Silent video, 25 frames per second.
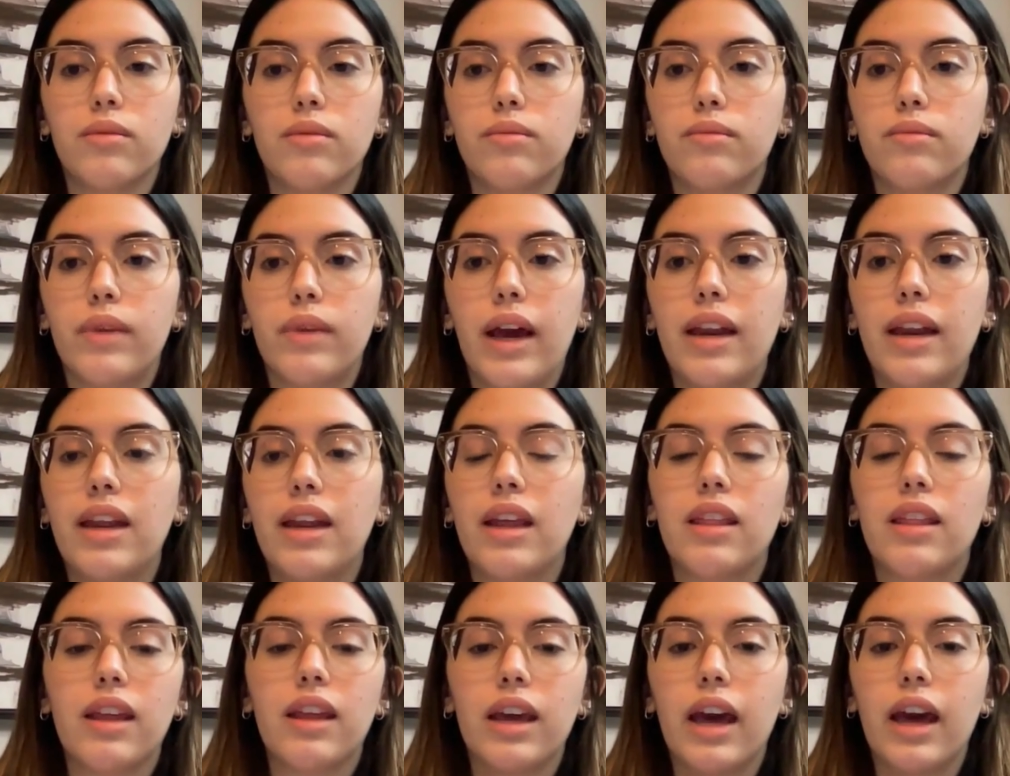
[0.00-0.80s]

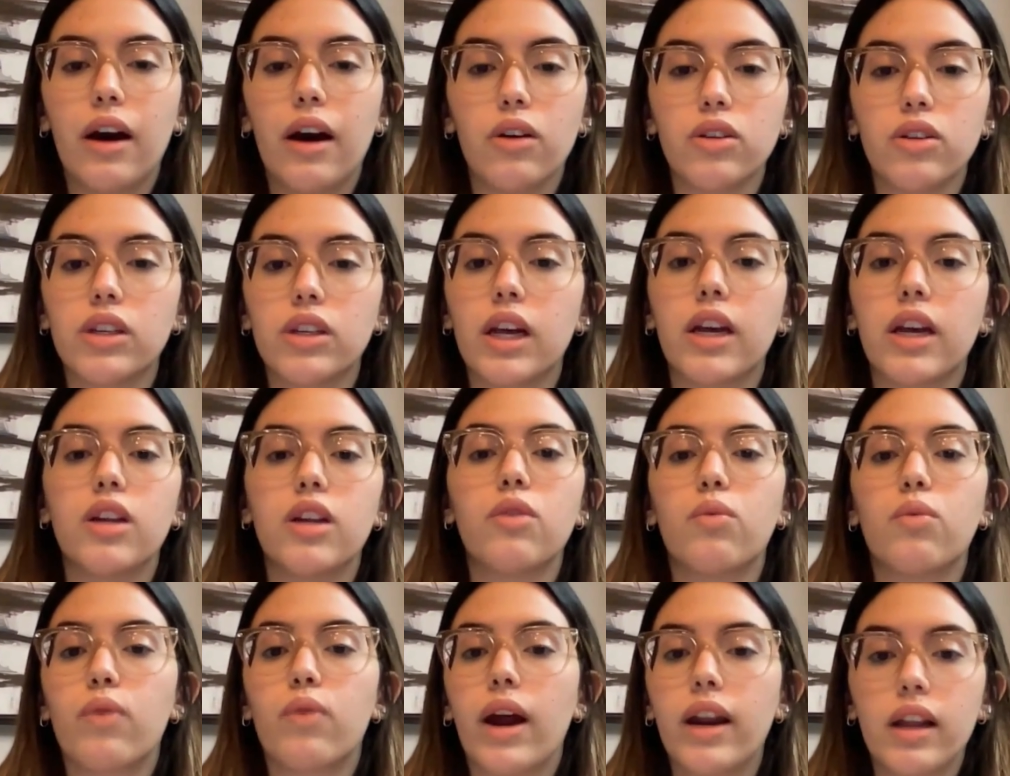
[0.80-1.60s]
anything else, like
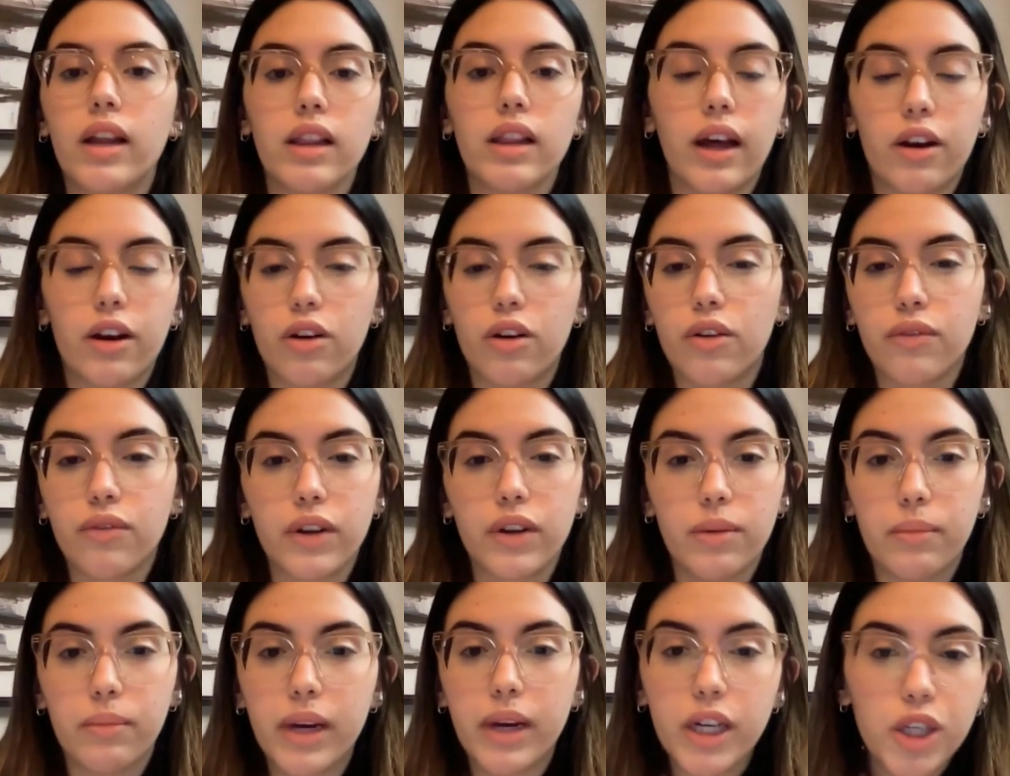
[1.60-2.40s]
write a letter of
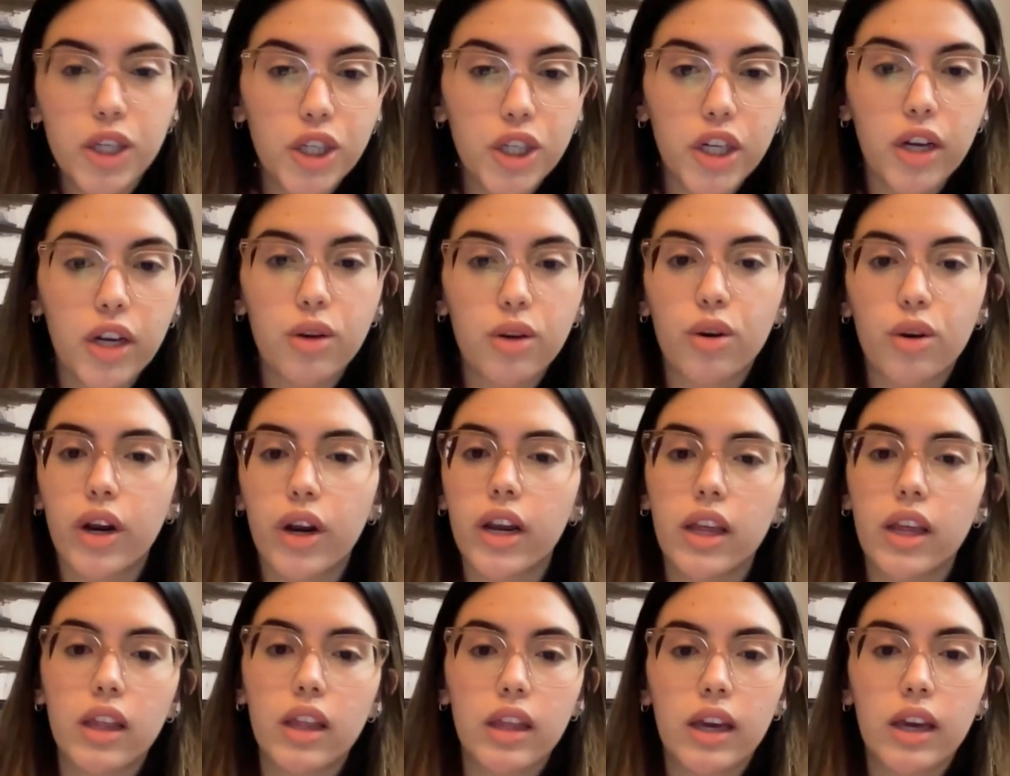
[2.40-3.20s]
admission or
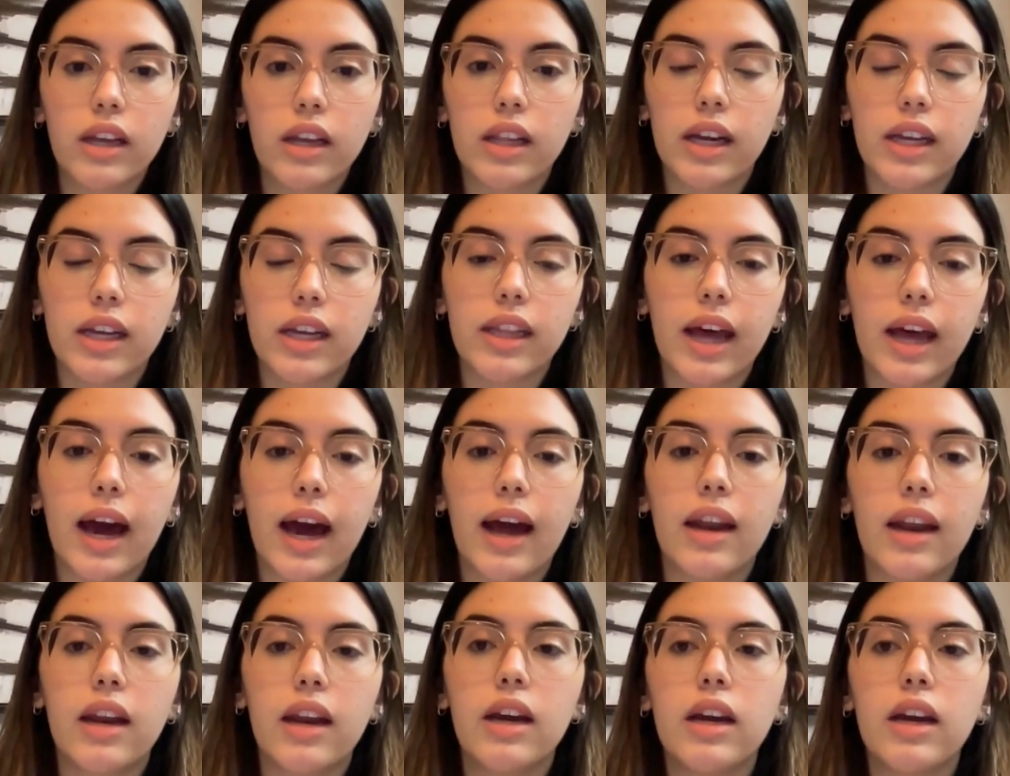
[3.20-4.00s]
anything like
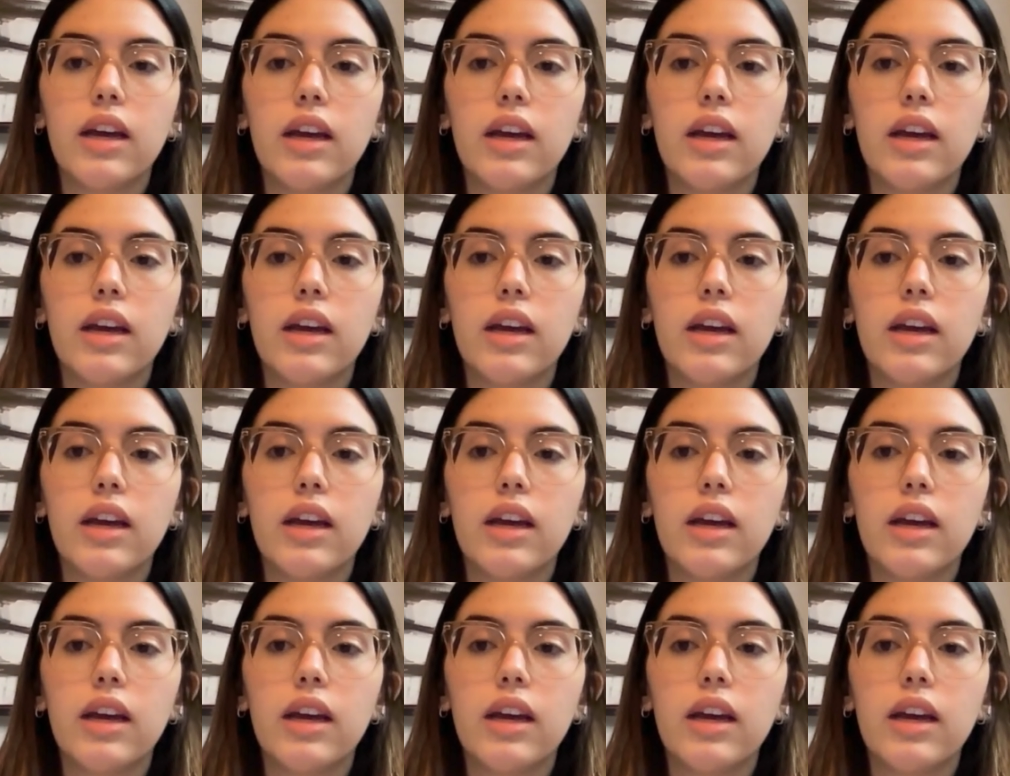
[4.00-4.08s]
that.